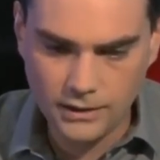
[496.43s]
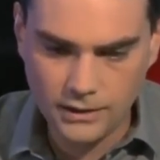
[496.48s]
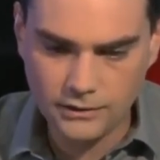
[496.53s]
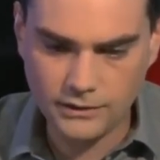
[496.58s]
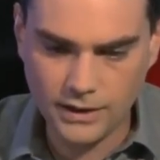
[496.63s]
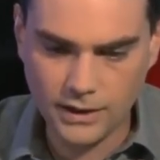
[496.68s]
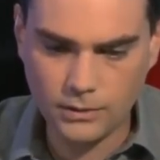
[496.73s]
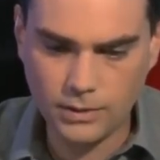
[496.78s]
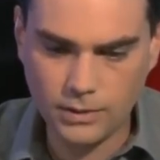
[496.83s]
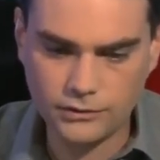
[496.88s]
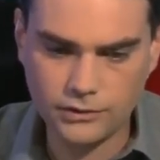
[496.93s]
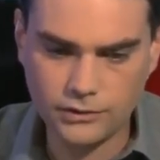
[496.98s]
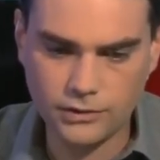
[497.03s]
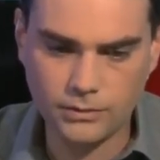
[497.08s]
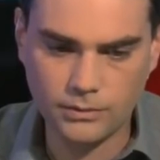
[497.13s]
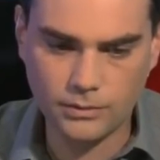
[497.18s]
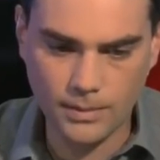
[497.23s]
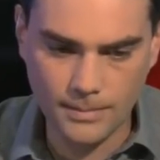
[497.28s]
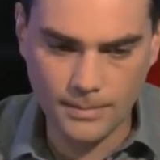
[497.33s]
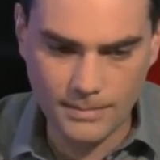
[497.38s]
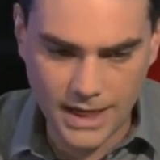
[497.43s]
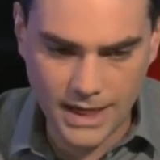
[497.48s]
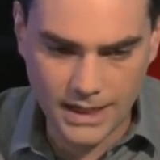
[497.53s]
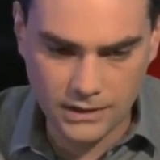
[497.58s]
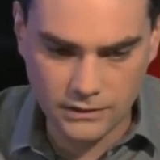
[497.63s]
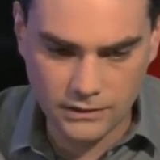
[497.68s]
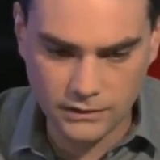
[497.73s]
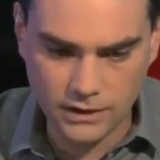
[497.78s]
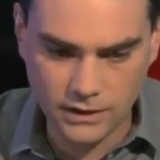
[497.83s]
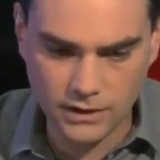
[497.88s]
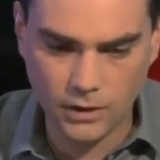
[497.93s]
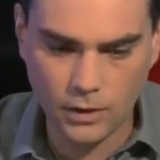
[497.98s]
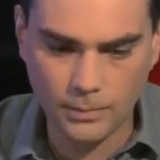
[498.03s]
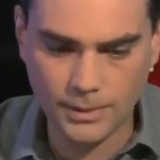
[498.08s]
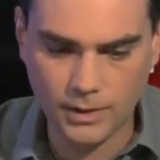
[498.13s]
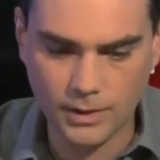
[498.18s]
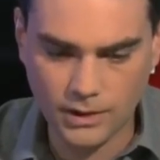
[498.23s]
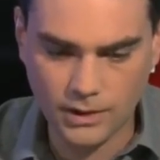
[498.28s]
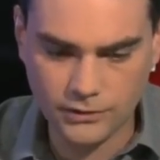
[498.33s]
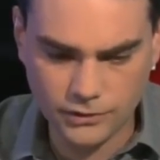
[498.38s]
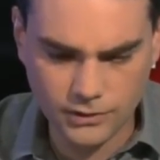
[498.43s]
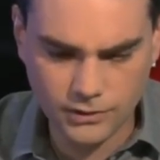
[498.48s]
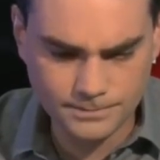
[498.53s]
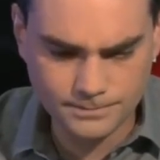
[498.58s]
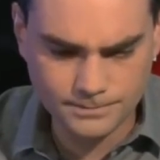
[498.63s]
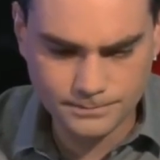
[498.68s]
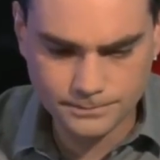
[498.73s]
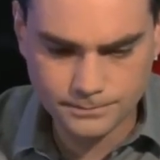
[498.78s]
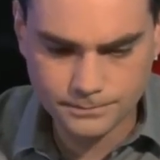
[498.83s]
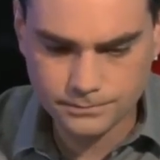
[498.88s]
So that question remains an open question.